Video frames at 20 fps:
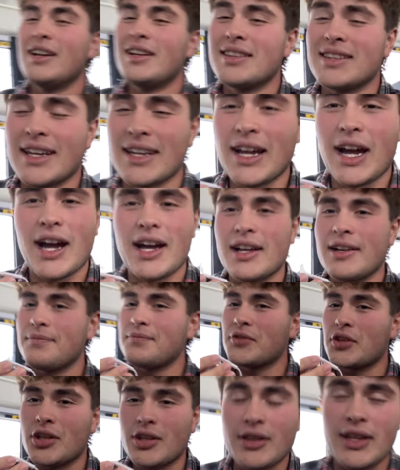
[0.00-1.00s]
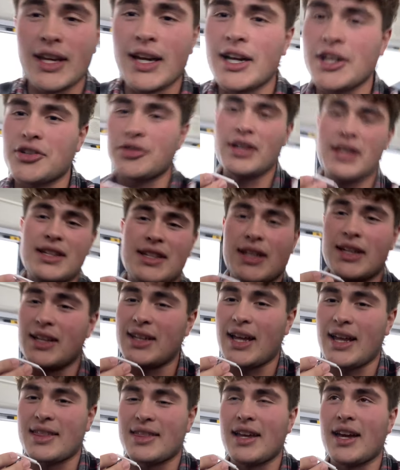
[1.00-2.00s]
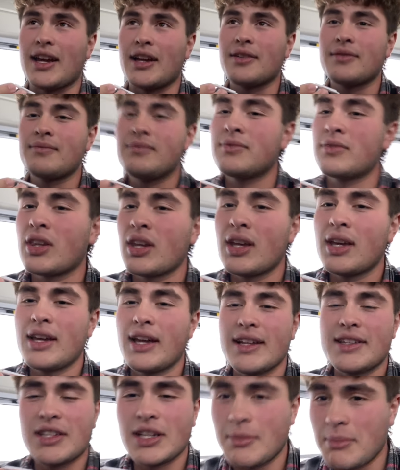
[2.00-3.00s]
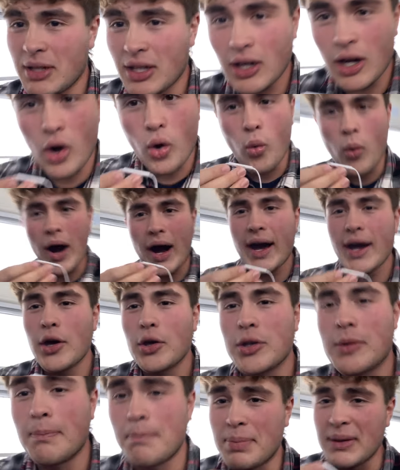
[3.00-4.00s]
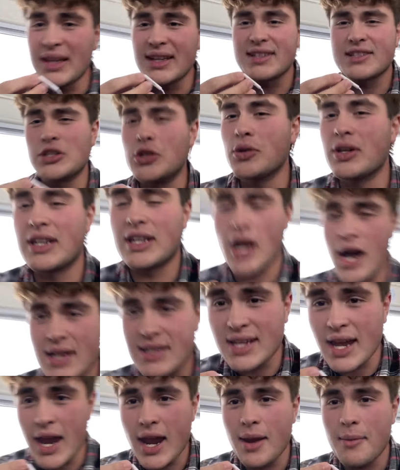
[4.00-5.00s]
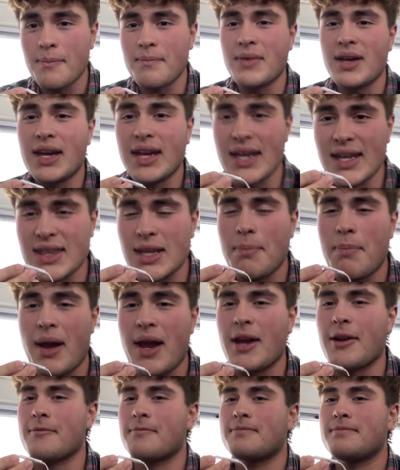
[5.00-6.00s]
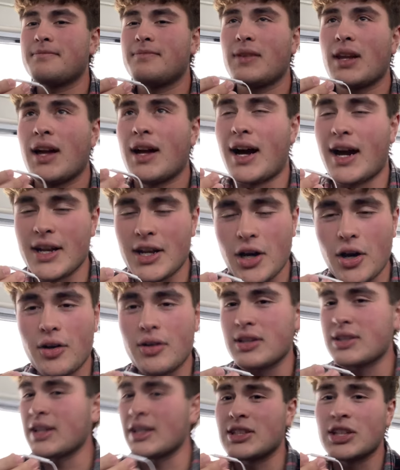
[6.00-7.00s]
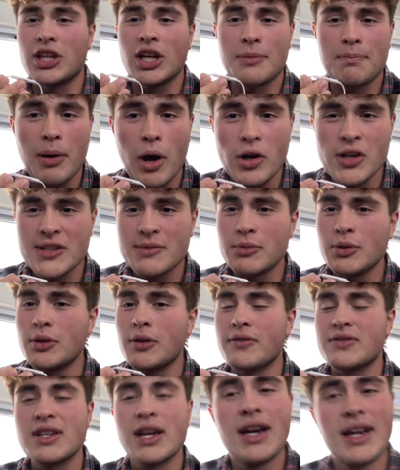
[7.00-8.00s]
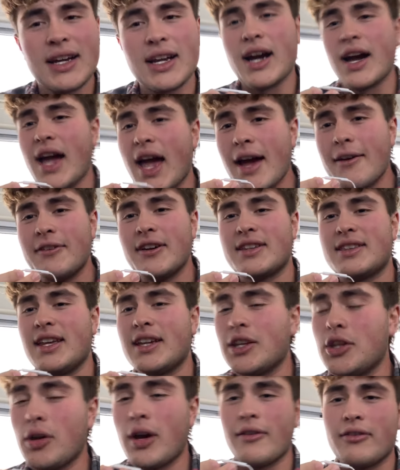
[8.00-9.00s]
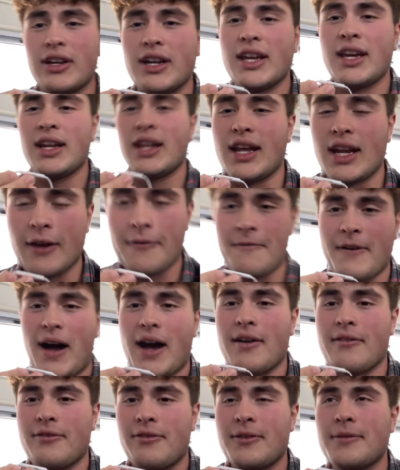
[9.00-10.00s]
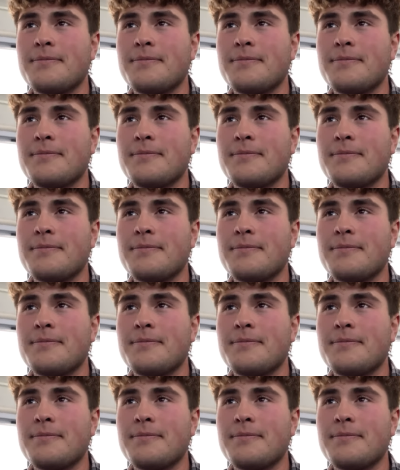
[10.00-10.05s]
They got creatine in that thing. It's going to be a wild beast you cannot tame in the paint. I know. It's got the good post moves. Got everything you ever need in a five.